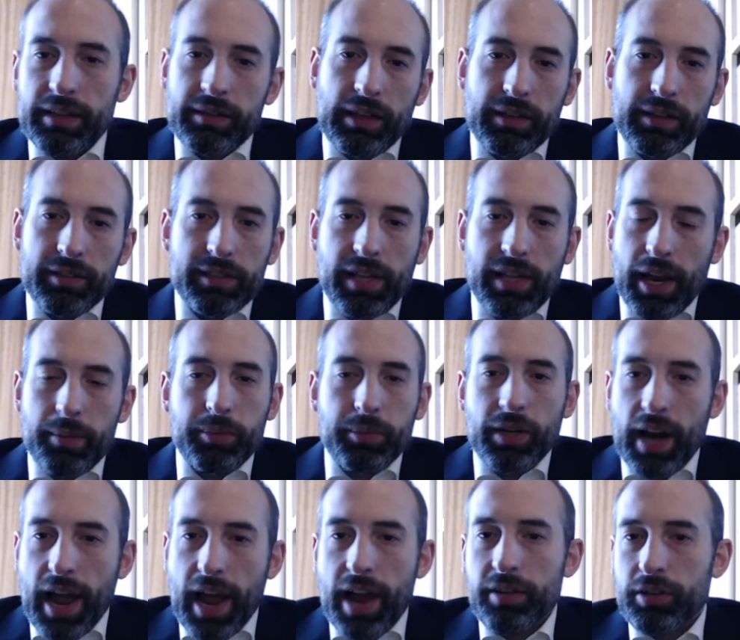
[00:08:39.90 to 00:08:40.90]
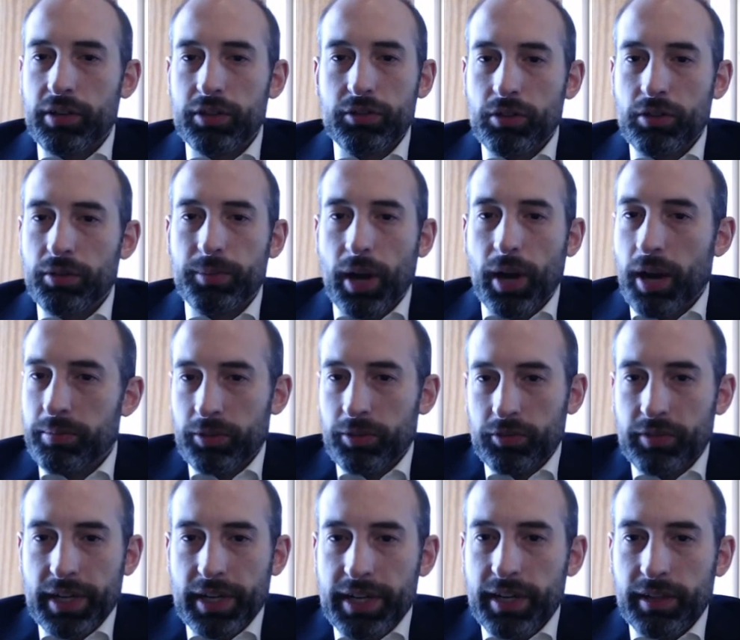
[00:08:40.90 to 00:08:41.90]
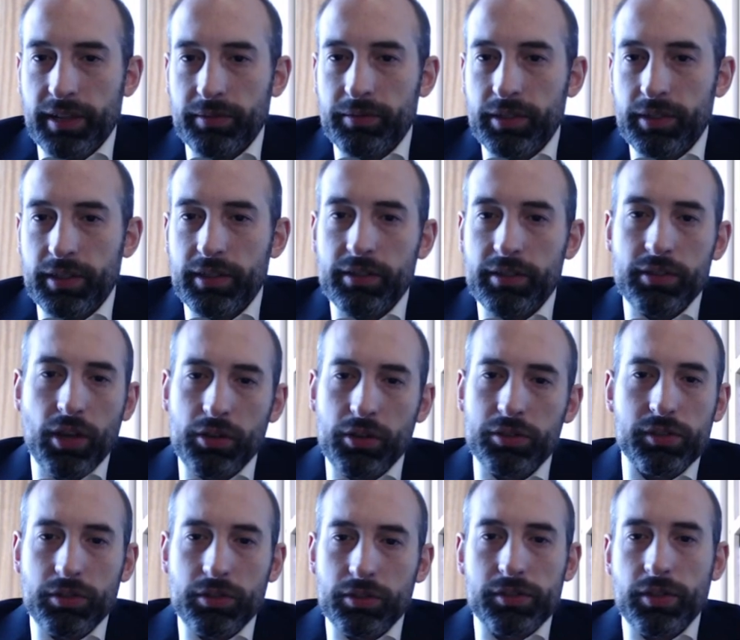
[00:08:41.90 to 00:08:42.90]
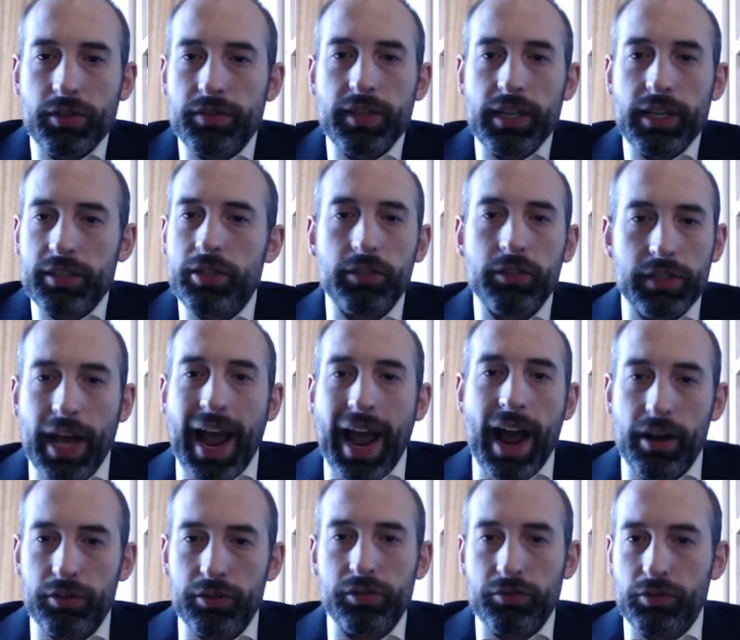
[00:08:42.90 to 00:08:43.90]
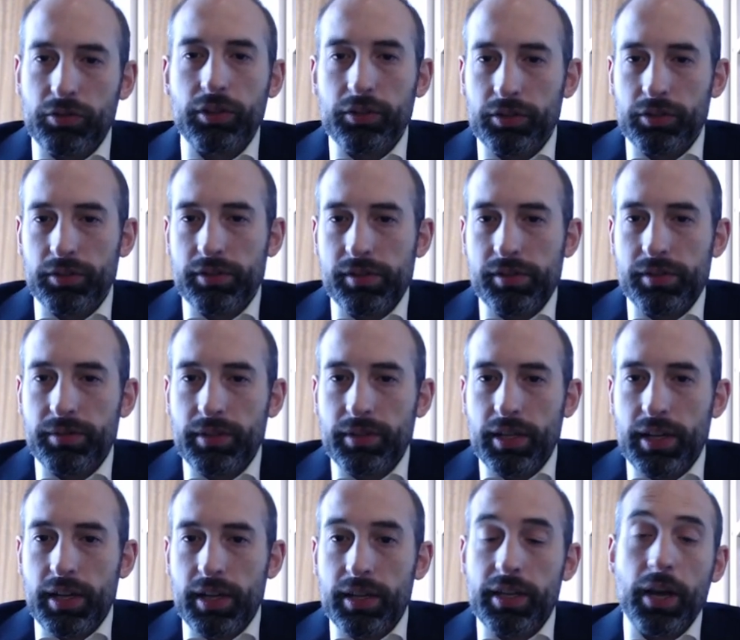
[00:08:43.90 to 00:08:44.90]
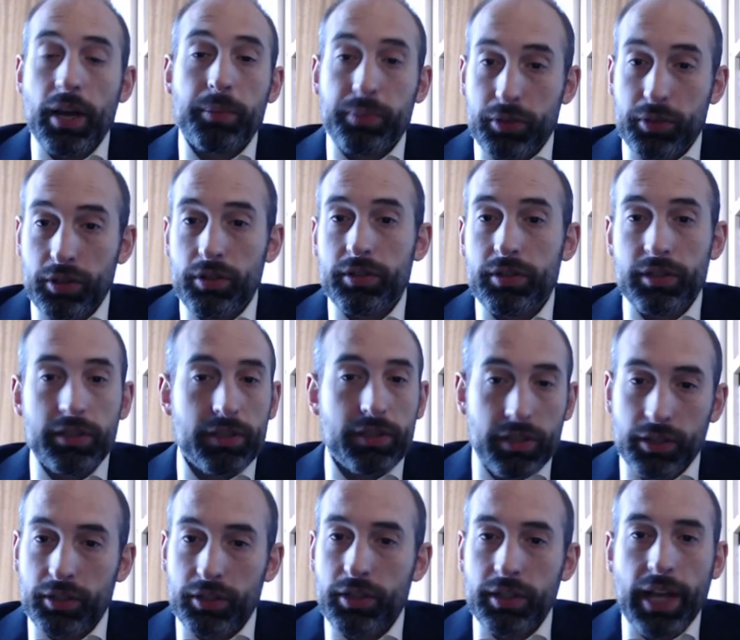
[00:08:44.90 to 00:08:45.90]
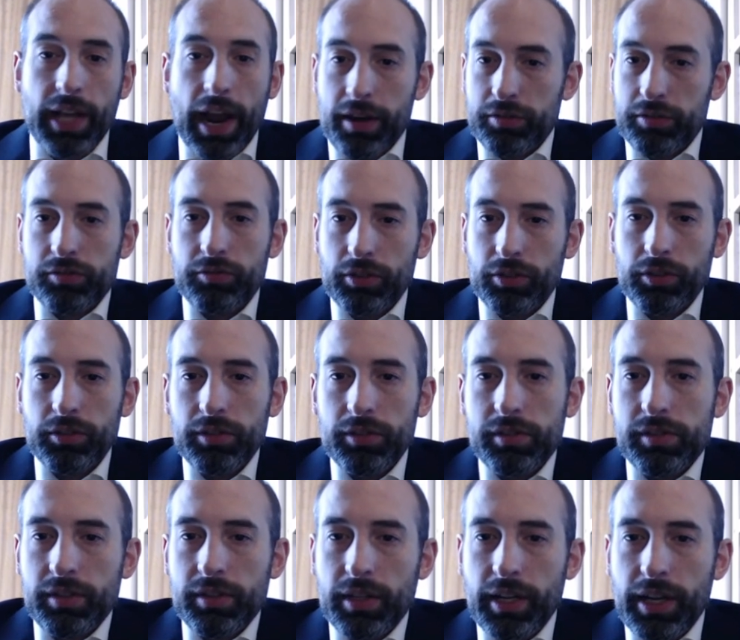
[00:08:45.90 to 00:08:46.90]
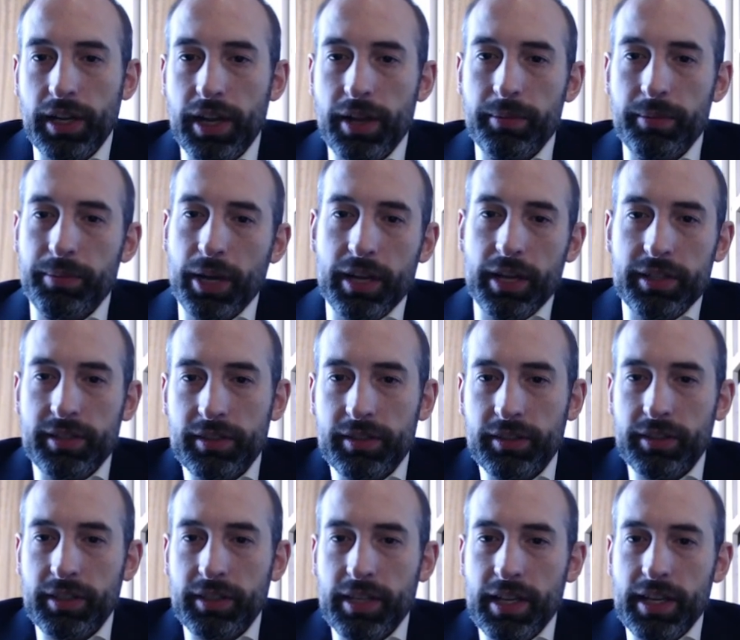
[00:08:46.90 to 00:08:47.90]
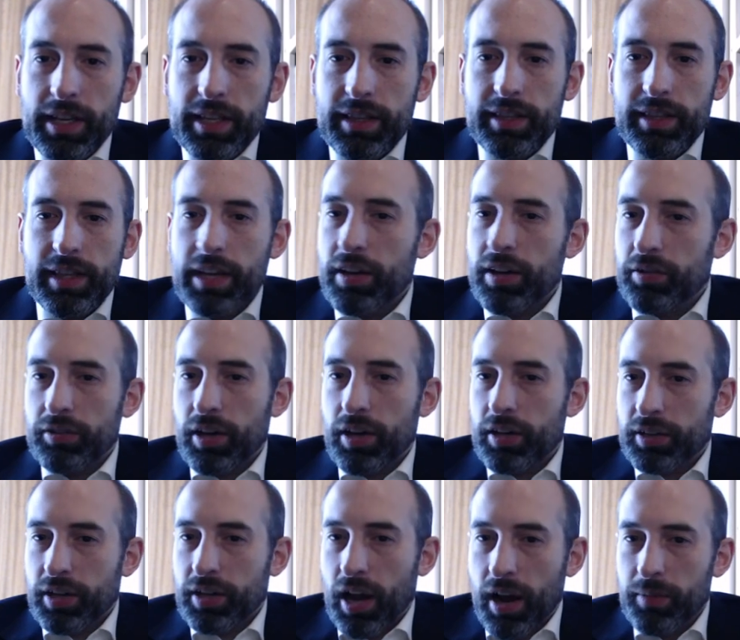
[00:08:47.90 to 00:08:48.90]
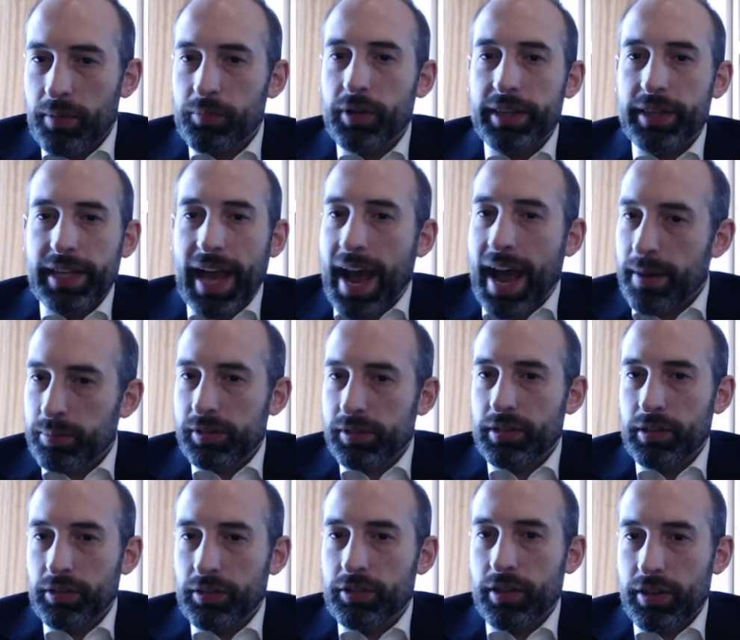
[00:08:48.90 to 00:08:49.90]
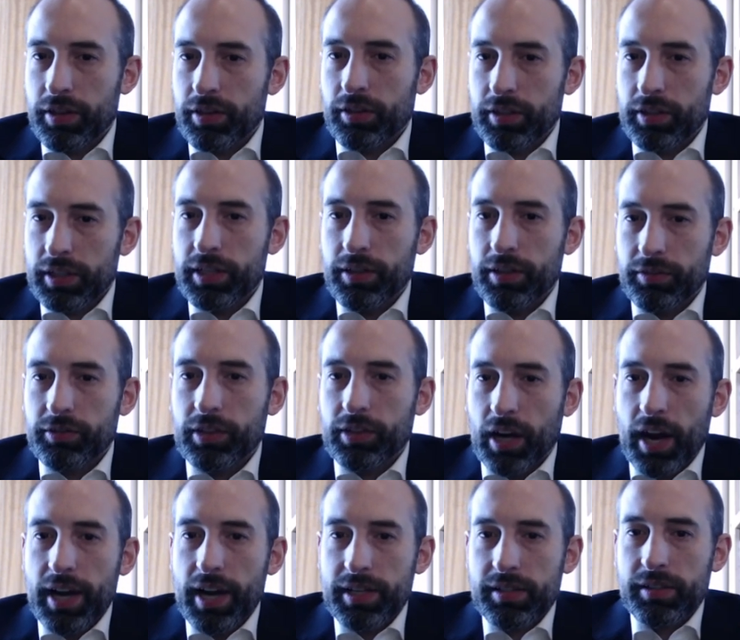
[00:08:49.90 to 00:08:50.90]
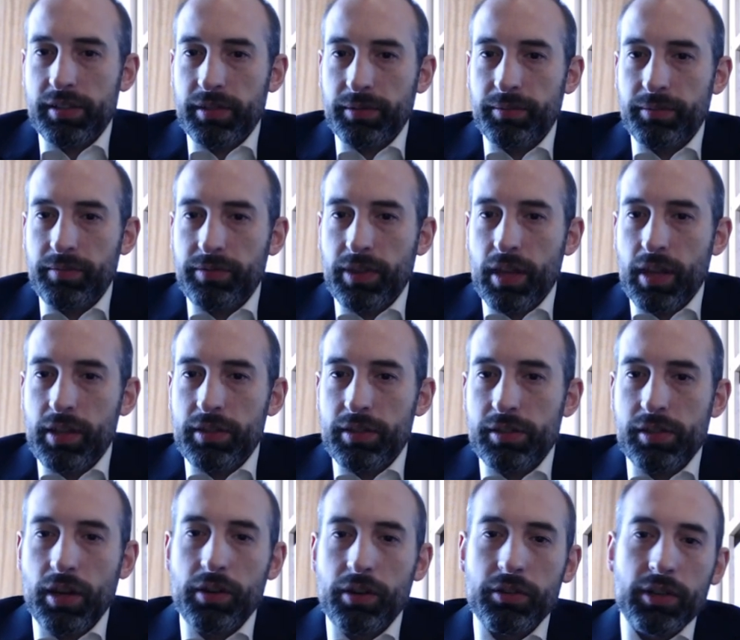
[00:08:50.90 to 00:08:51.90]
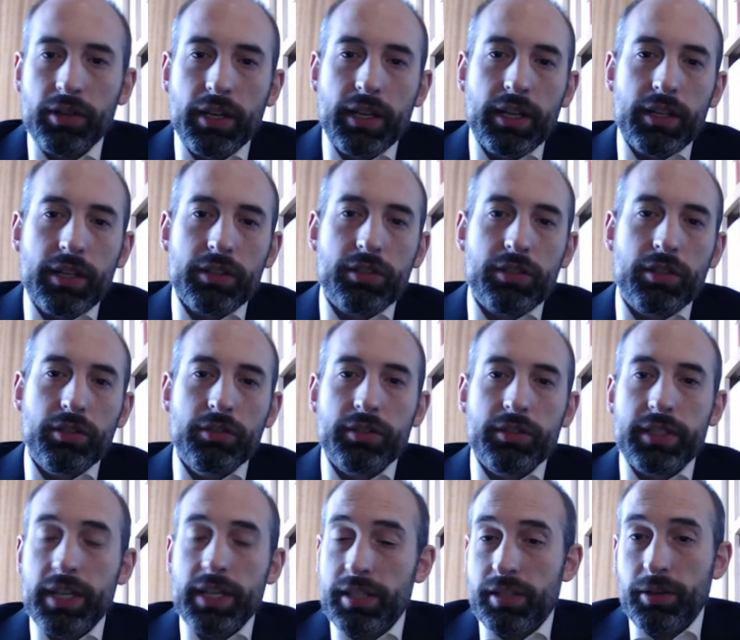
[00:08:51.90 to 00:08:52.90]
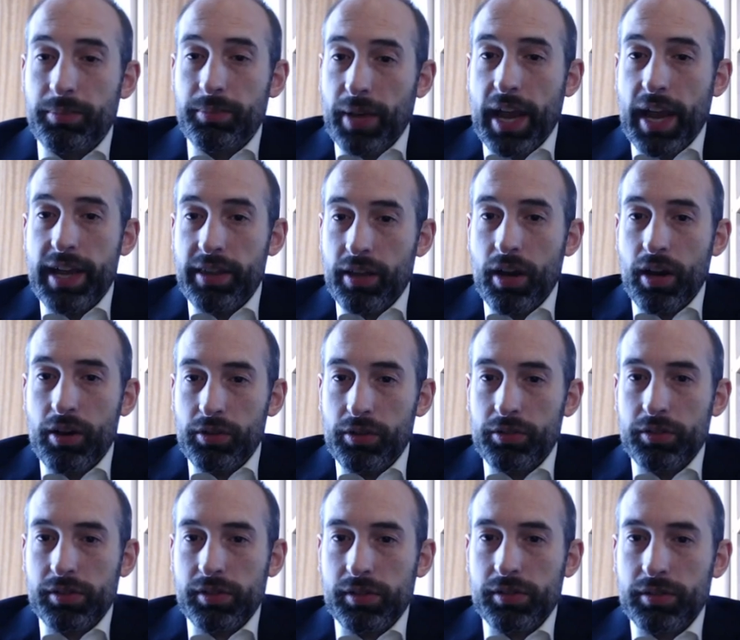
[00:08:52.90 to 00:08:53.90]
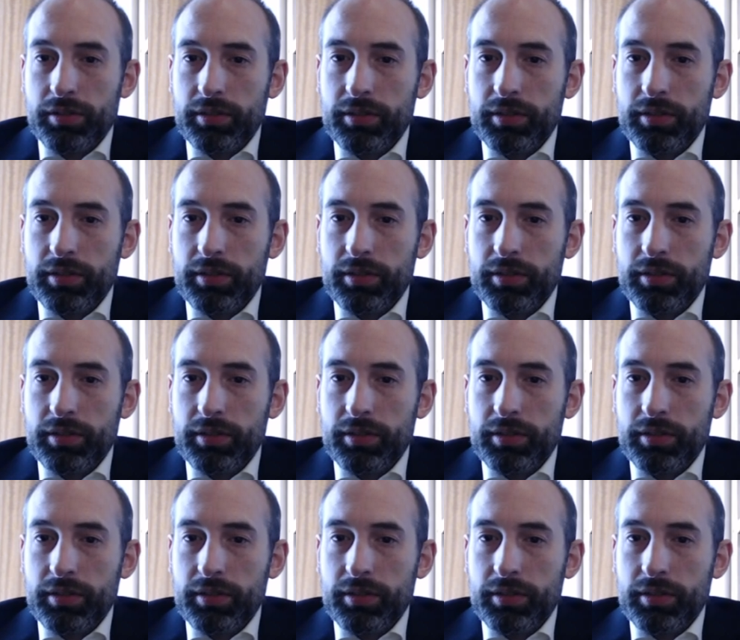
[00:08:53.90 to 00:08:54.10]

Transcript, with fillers: say a prayer and do a Bible reading. Those sorts of things. Those are house rules. They are prudent and good house rules, but they do not come with the absolute authority of Christ. So to disobey those